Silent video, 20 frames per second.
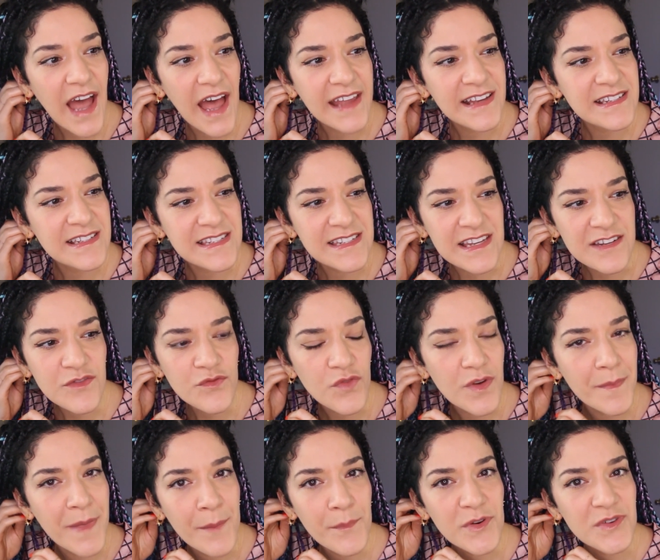I didn't
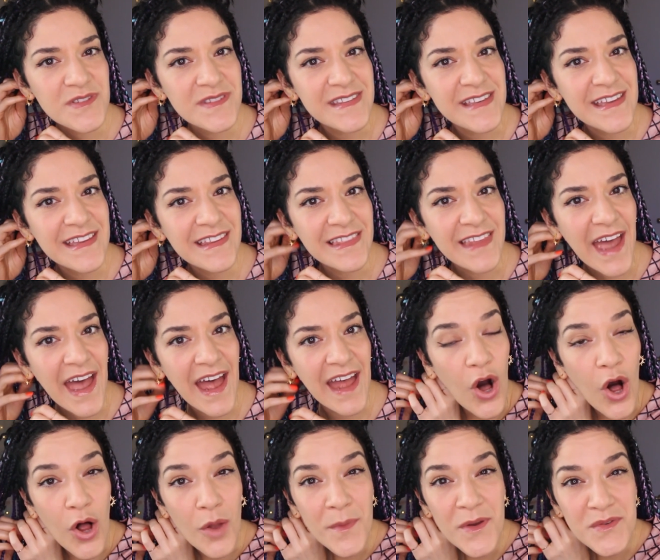remember seeing that
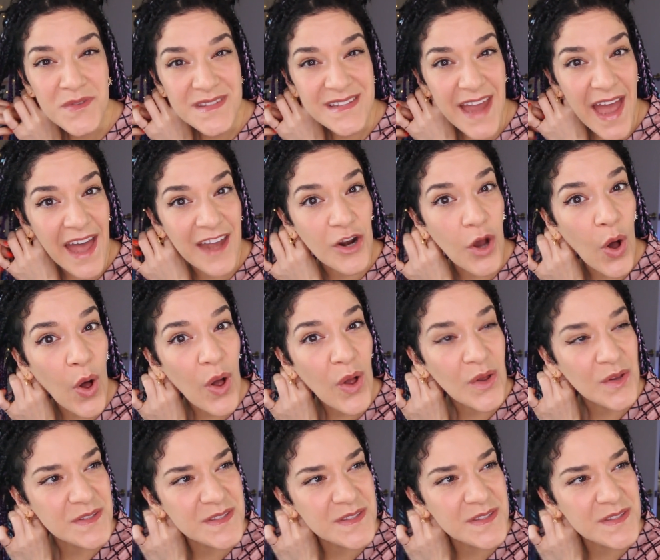almost at all.